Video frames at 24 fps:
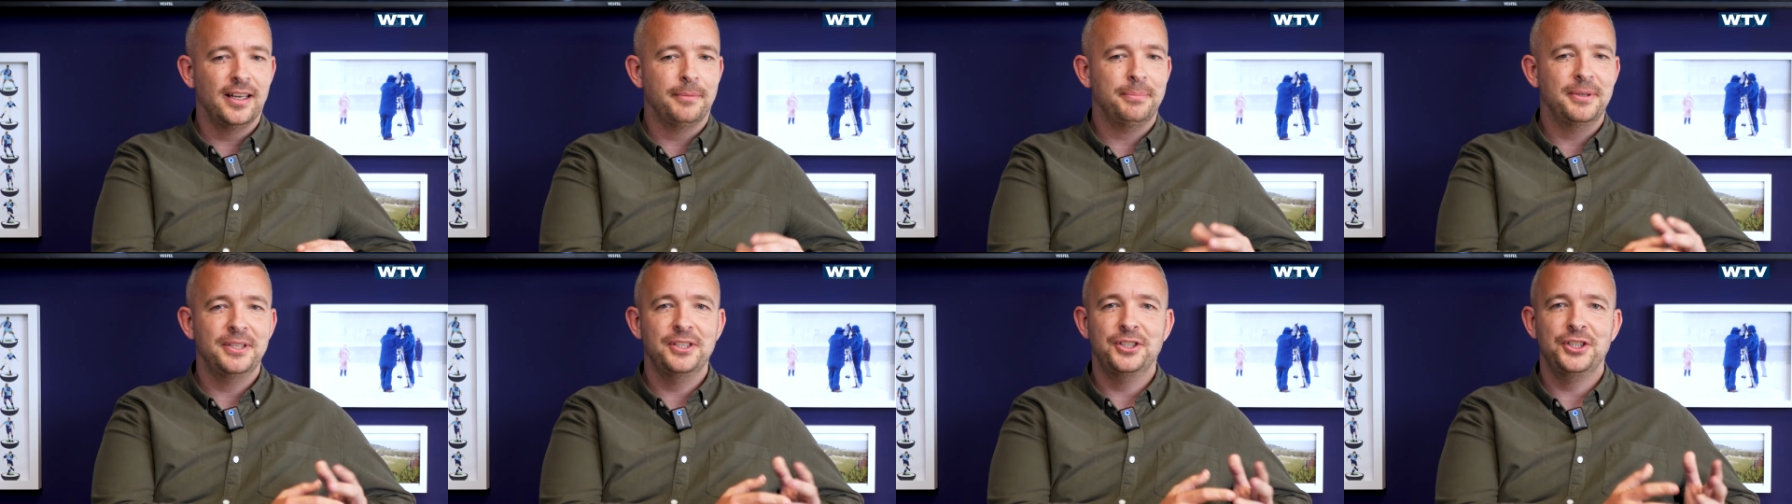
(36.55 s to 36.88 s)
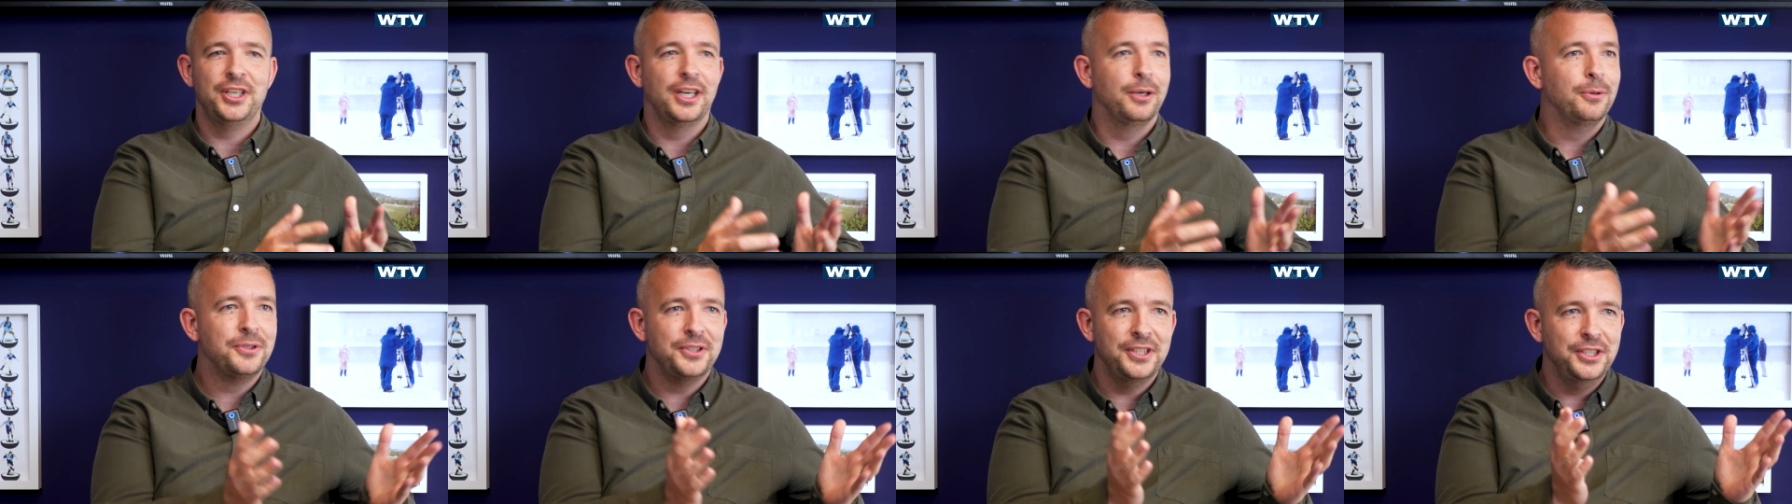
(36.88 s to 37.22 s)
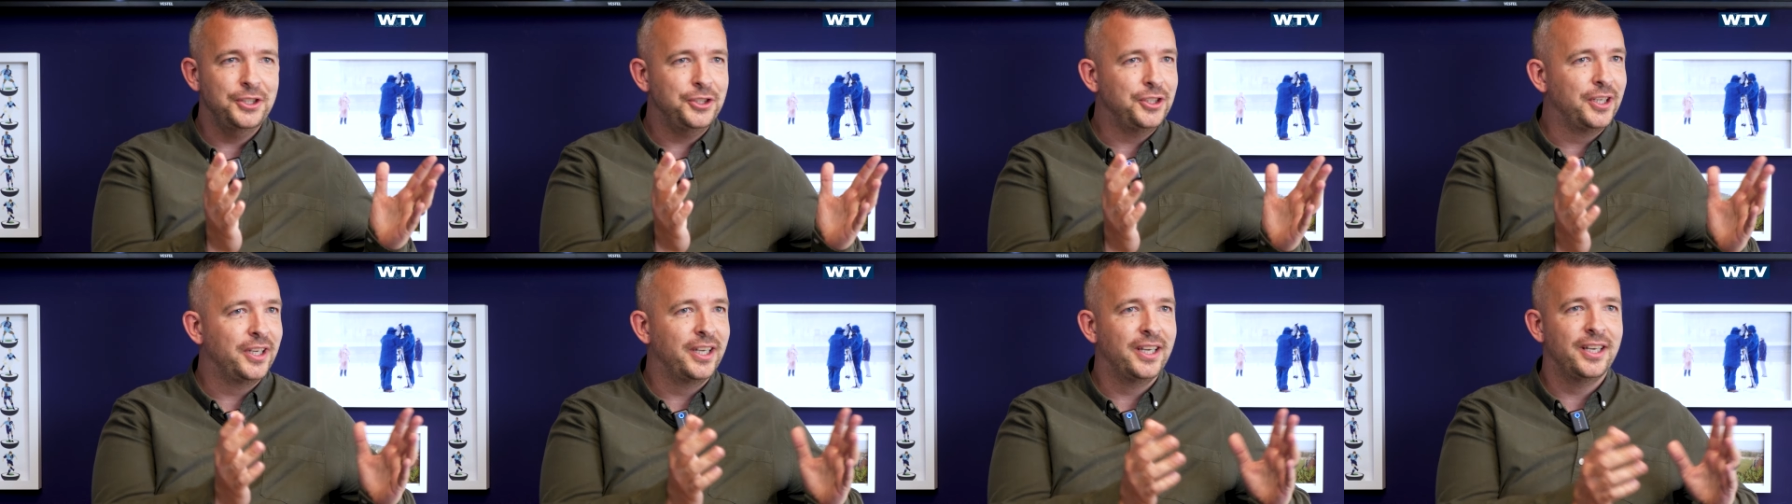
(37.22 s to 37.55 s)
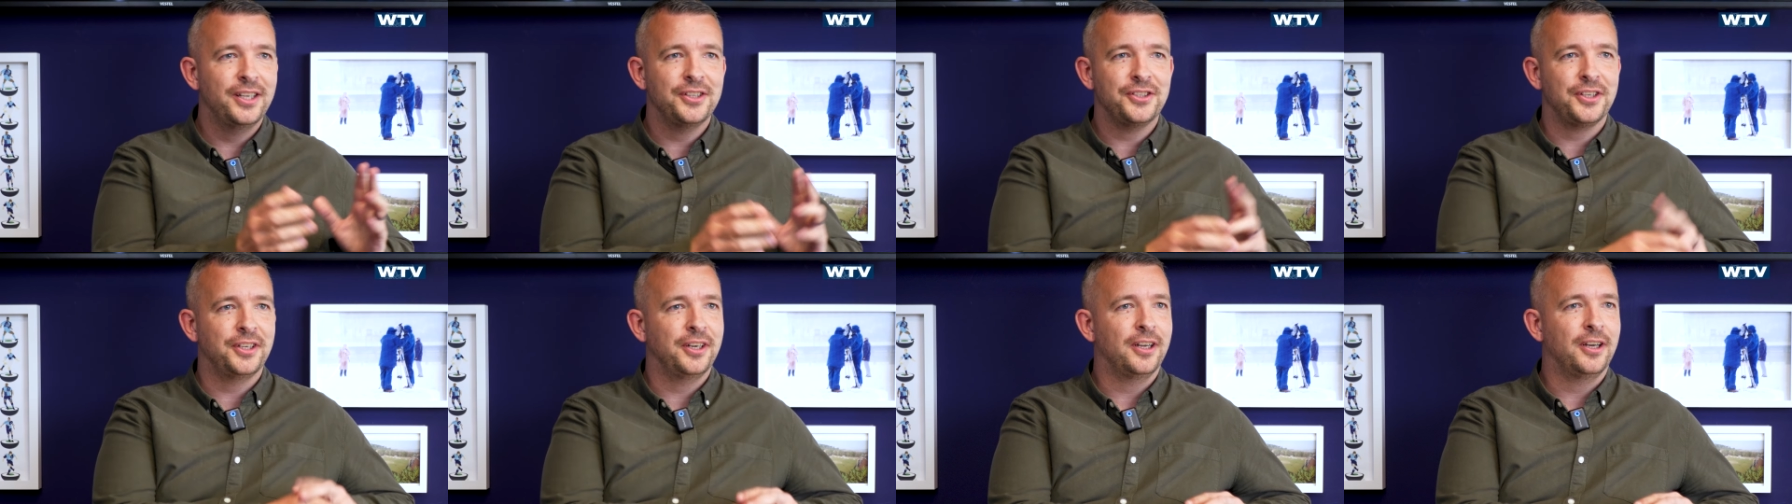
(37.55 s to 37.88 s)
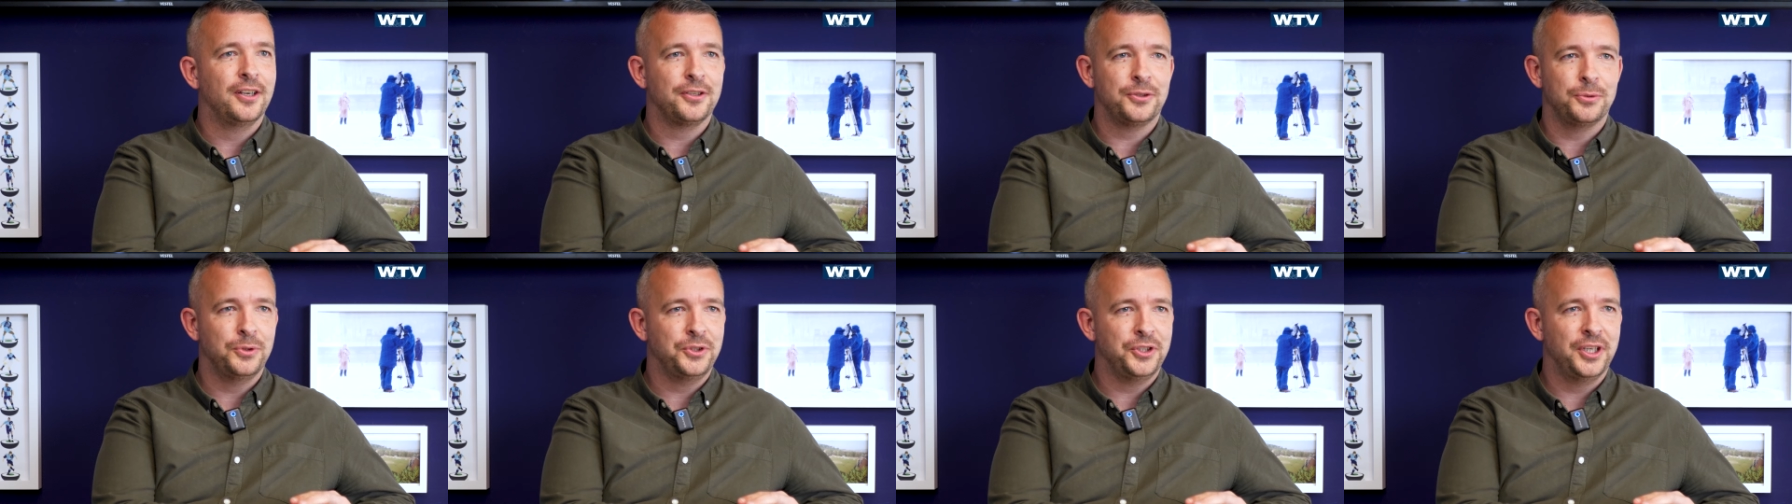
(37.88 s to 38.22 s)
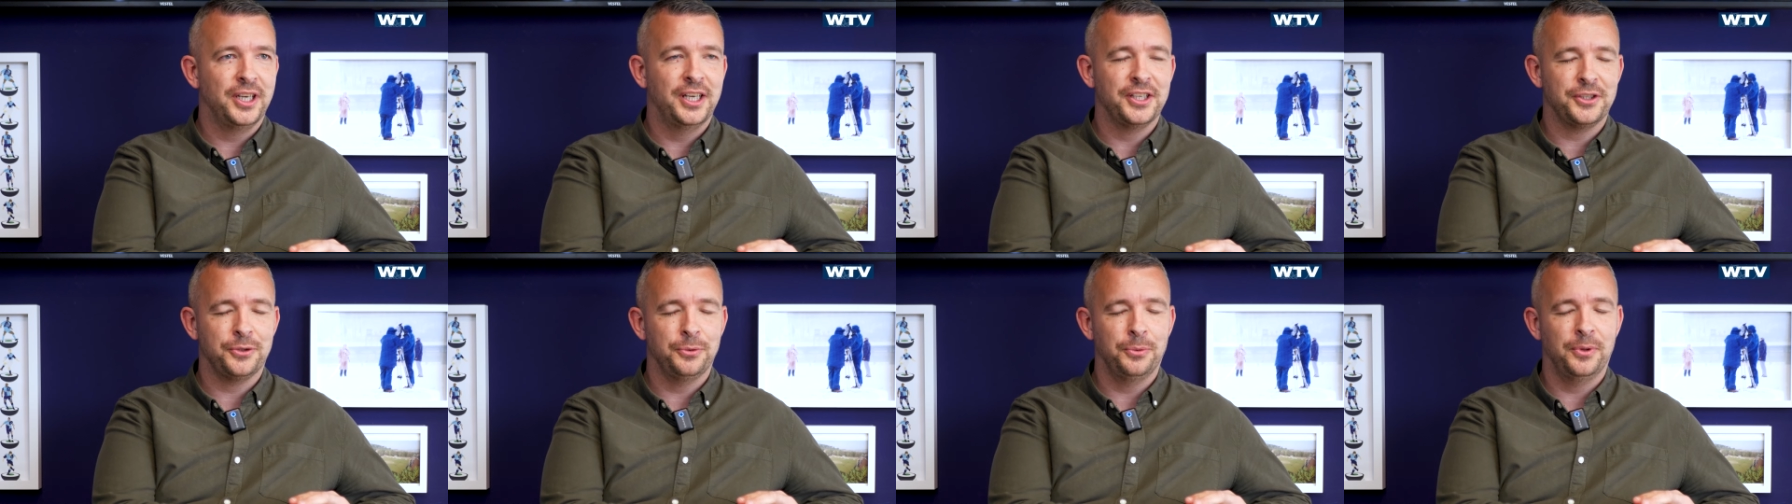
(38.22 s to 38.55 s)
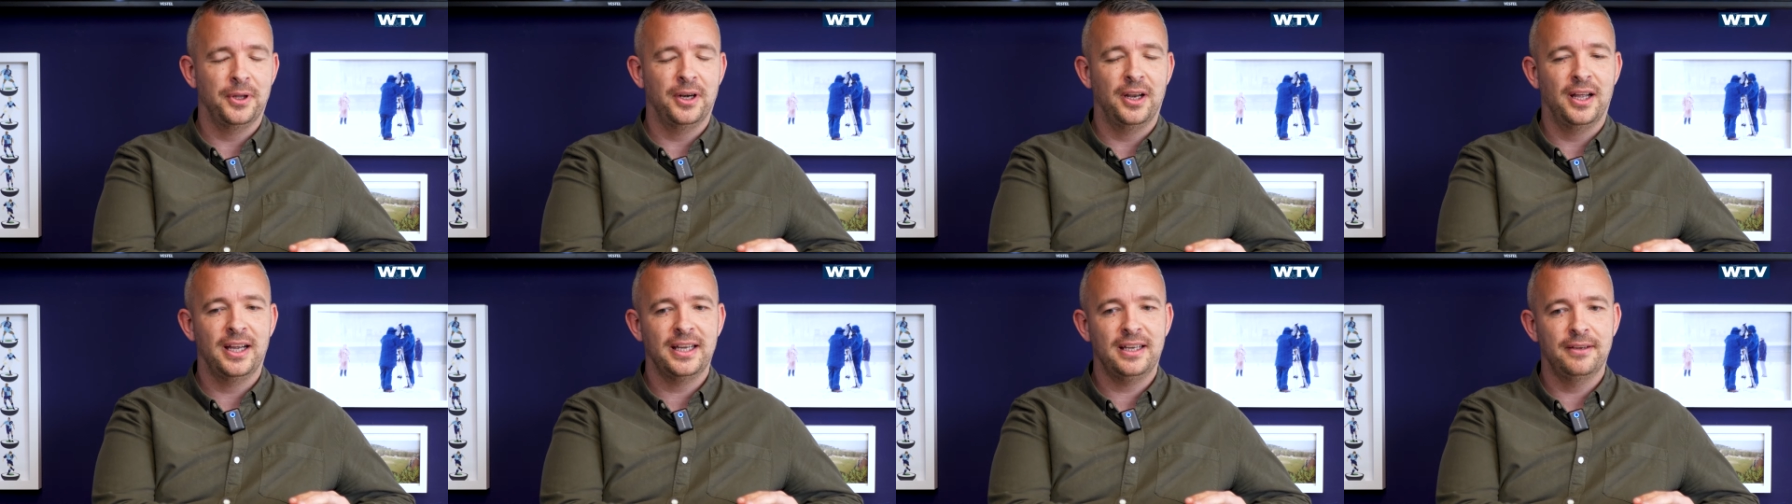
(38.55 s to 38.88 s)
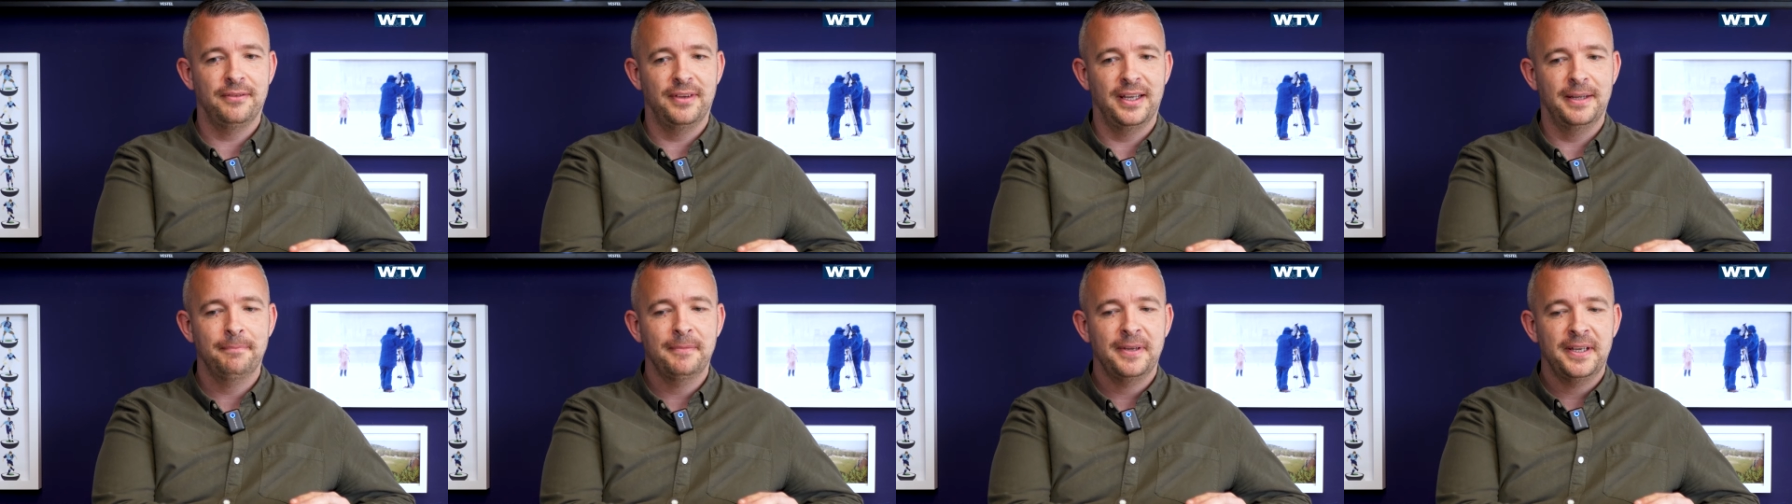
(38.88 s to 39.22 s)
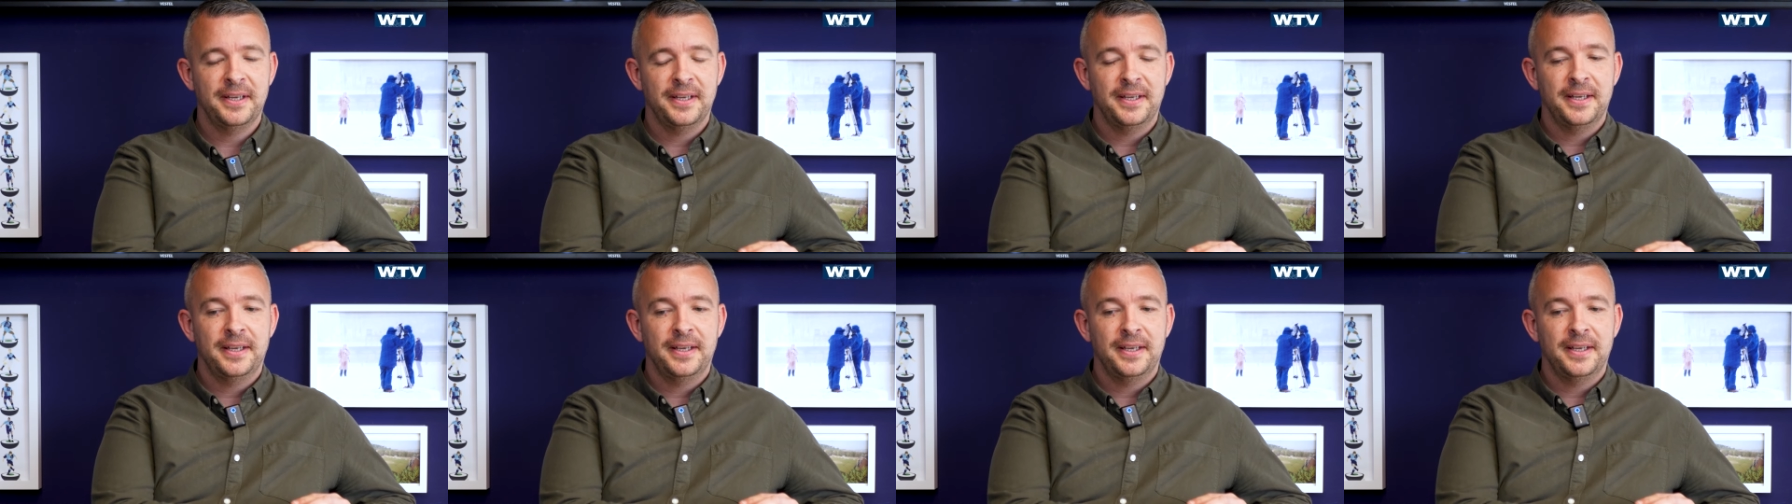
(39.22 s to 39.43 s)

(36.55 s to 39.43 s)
up in Chelsea shirts and Arsenal shirts and all the like of it.